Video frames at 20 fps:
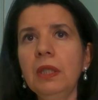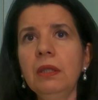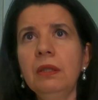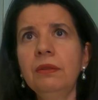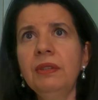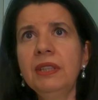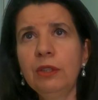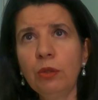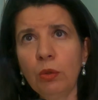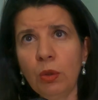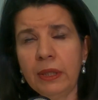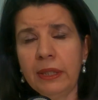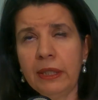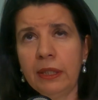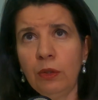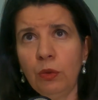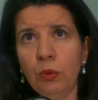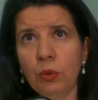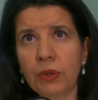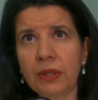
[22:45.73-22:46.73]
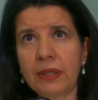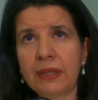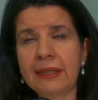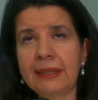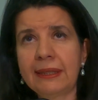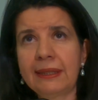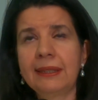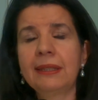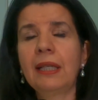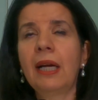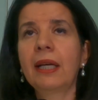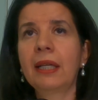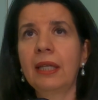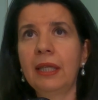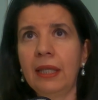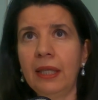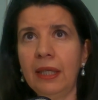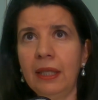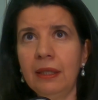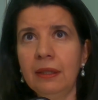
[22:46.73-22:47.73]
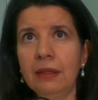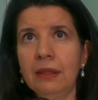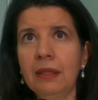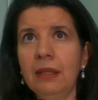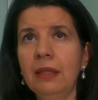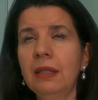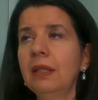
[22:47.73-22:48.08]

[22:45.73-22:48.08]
returning users signing in,